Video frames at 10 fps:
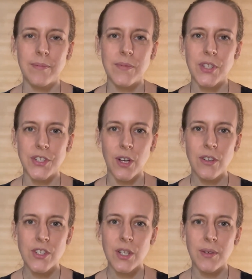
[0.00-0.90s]
to
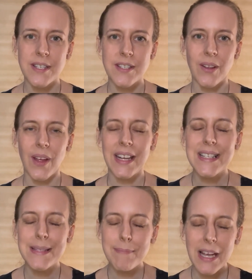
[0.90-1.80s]
touch the crystal, and
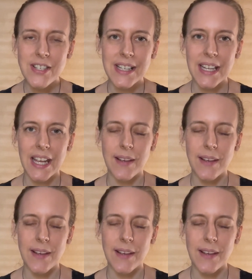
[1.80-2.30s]
especially